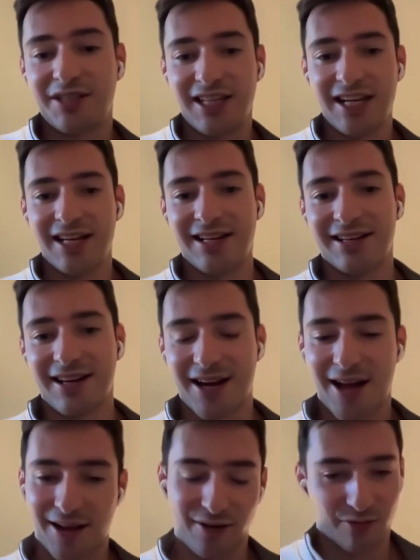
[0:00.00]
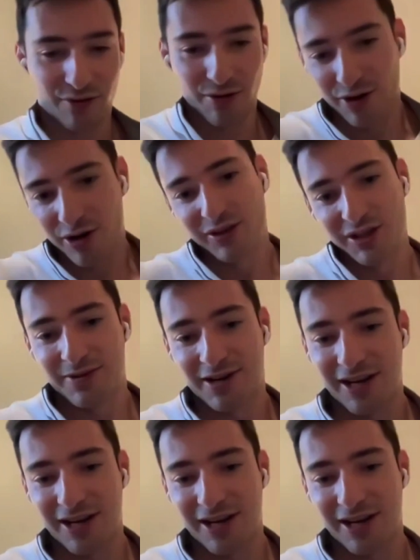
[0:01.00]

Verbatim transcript: Like I've seen, I, you know, we work with